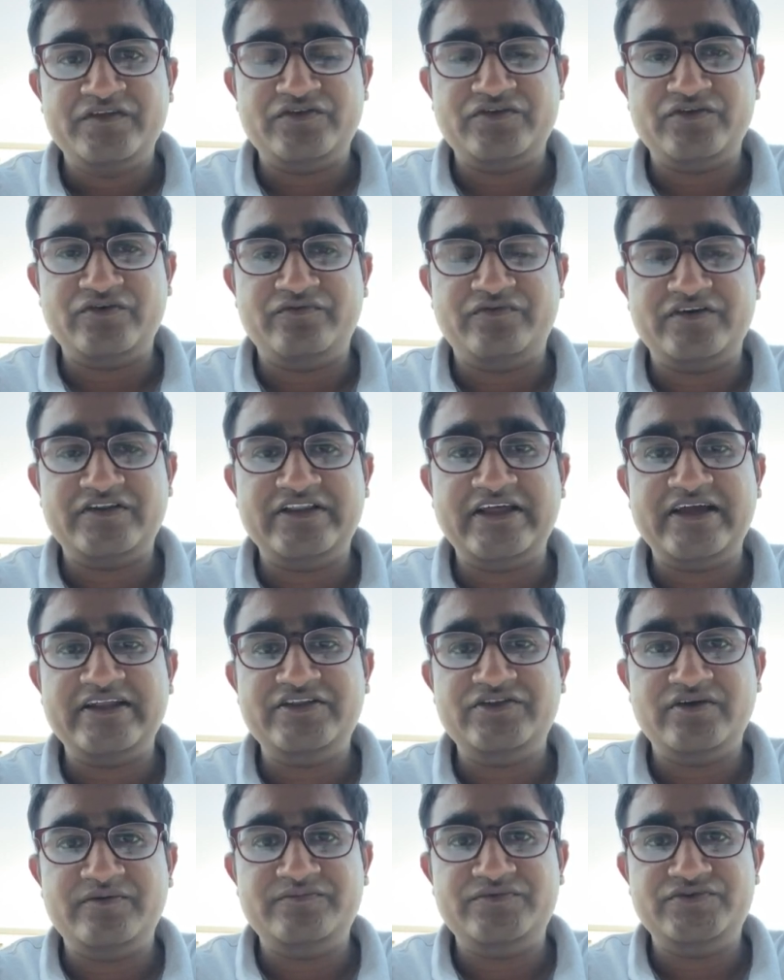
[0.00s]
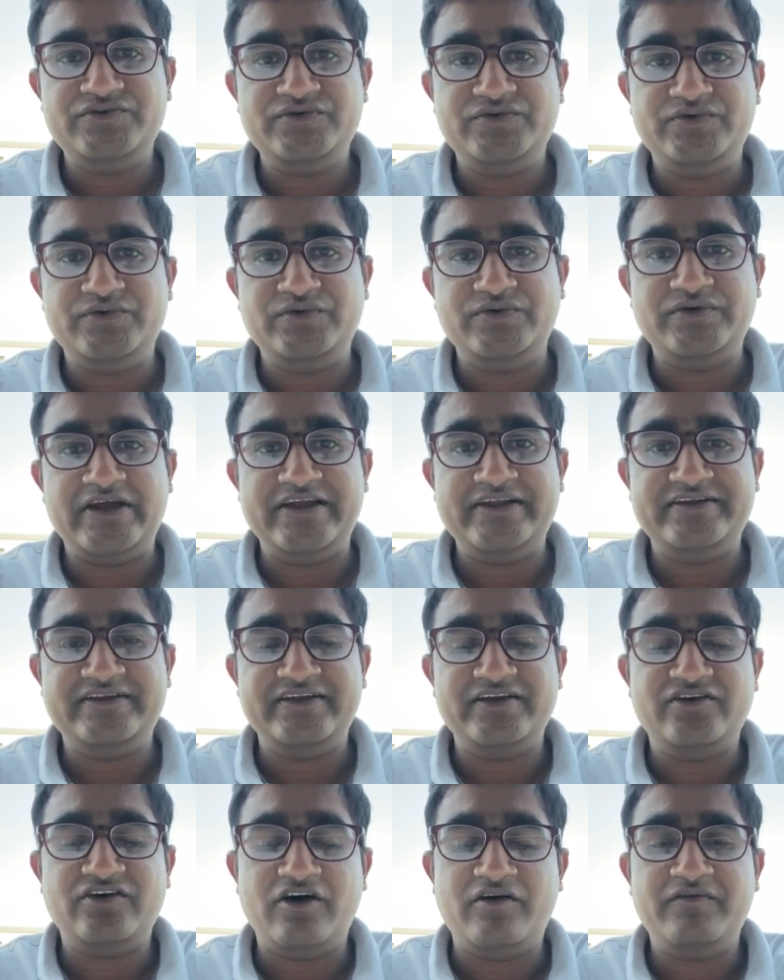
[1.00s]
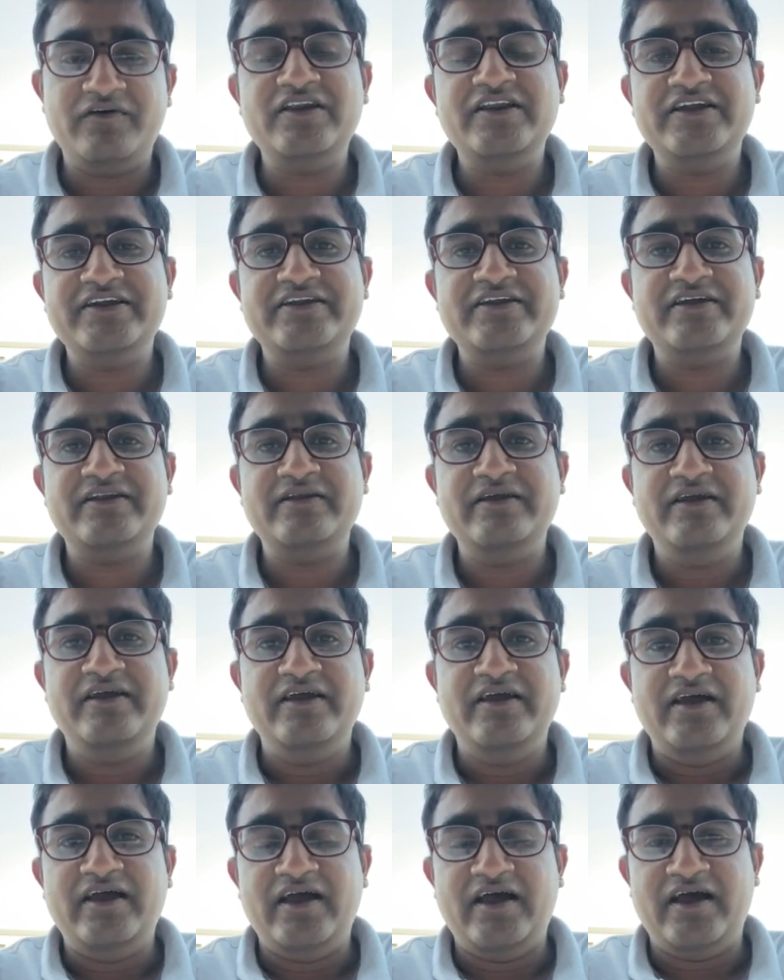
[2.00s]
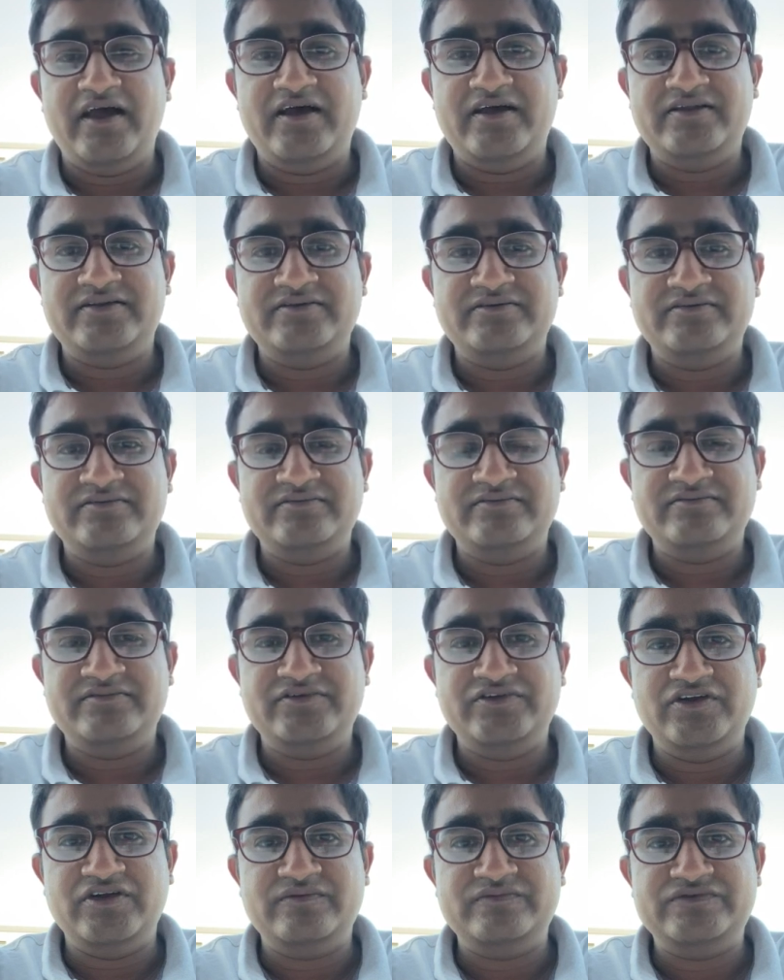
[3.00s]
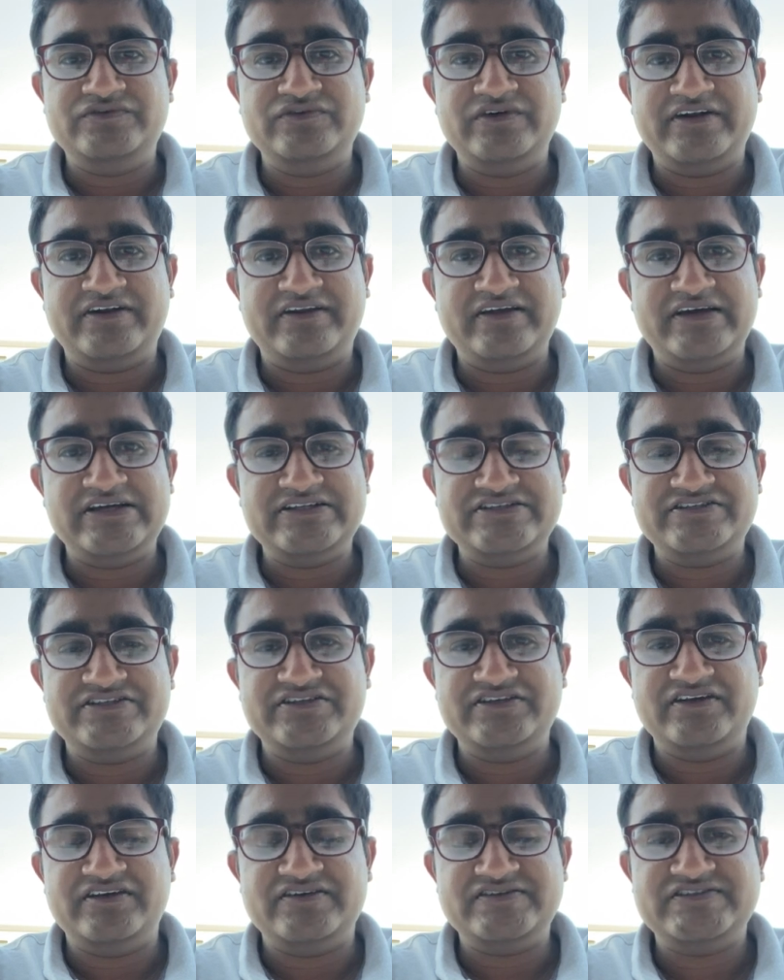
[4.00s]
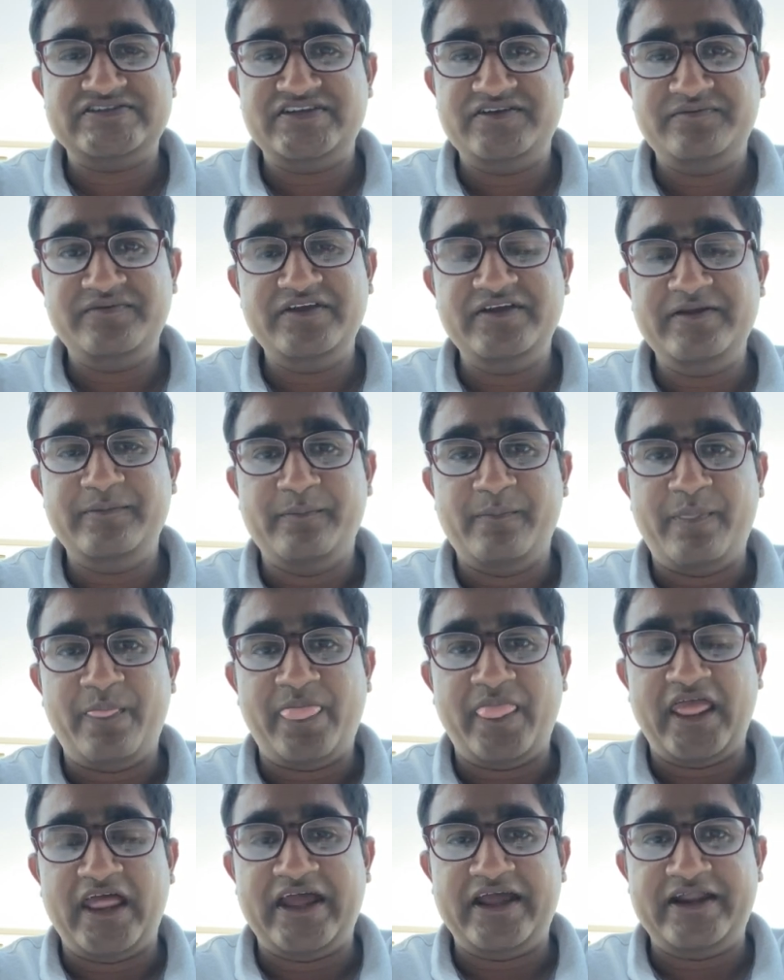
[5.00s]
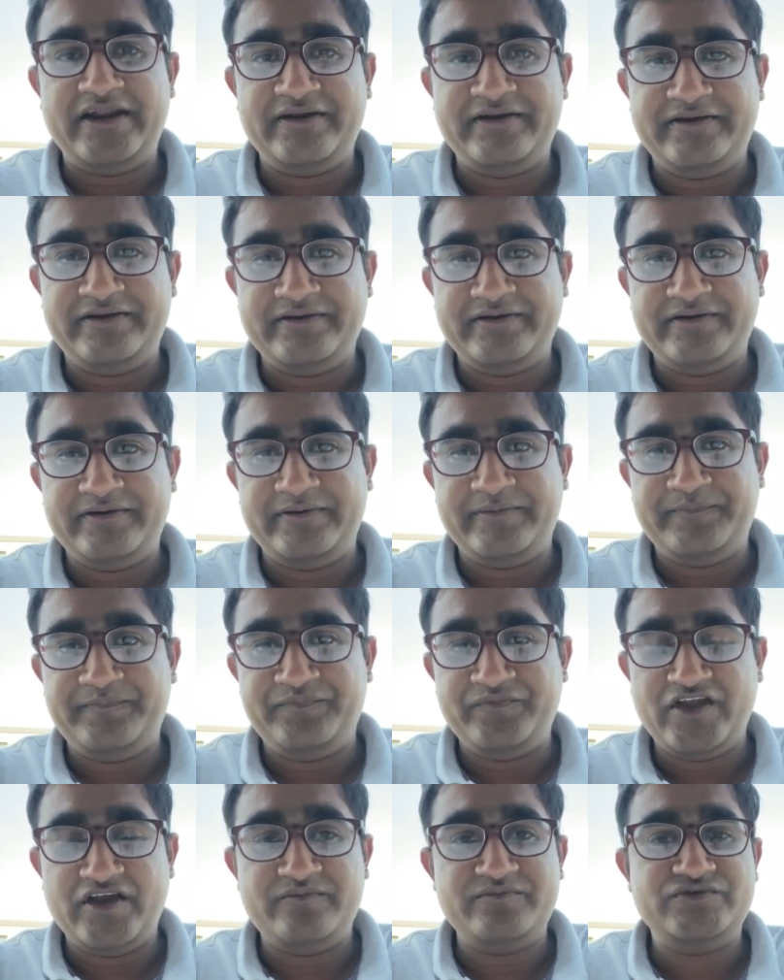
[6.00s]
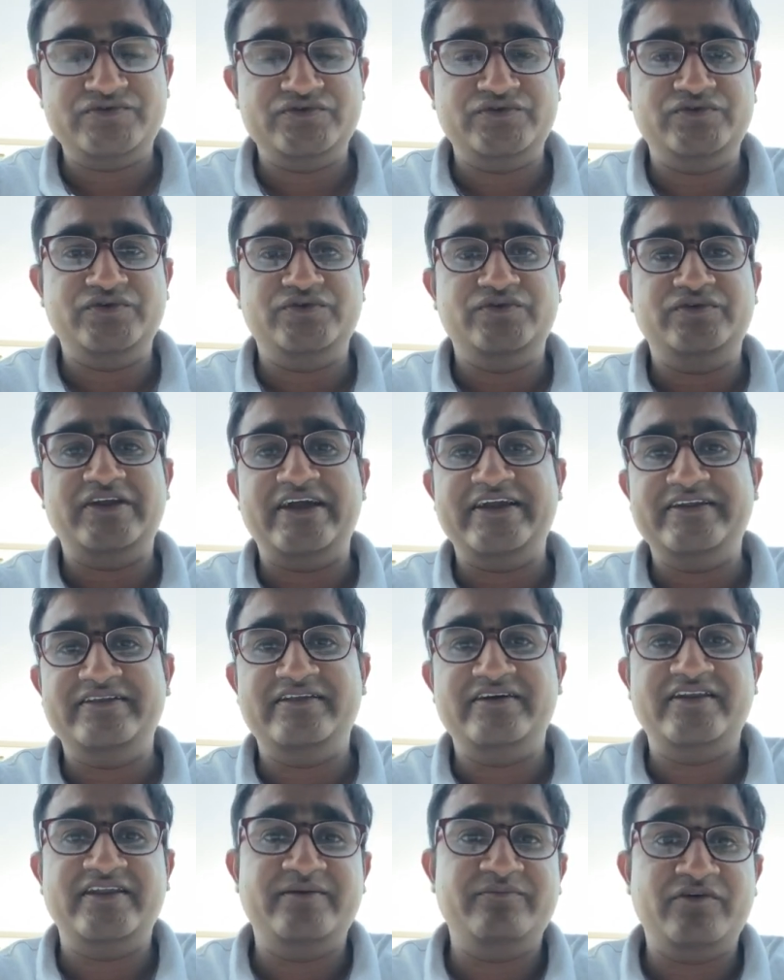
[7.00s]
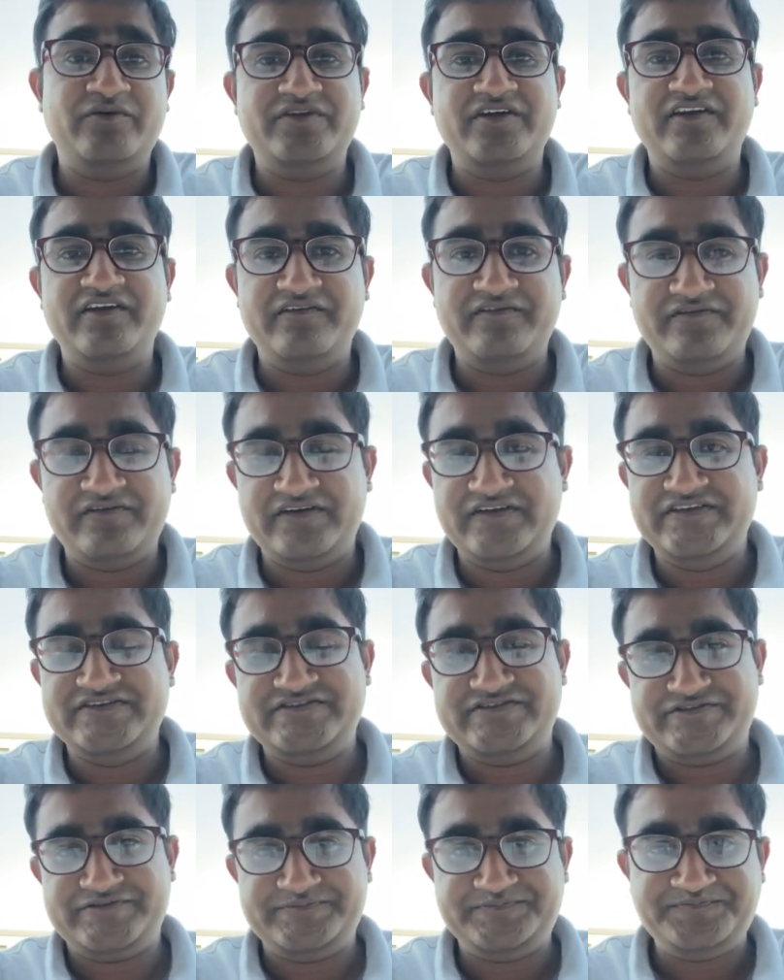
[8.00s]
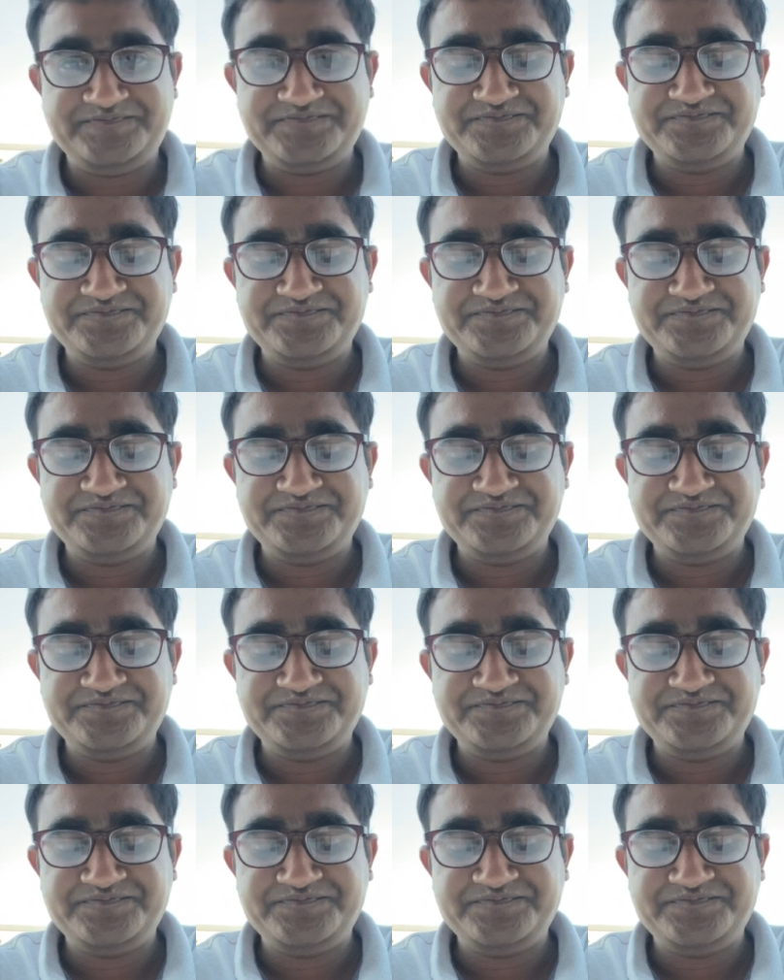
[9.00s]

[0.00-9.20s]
So for that you have to write a cover letter, and you have to attach a CV, and you have to write the name of the reference.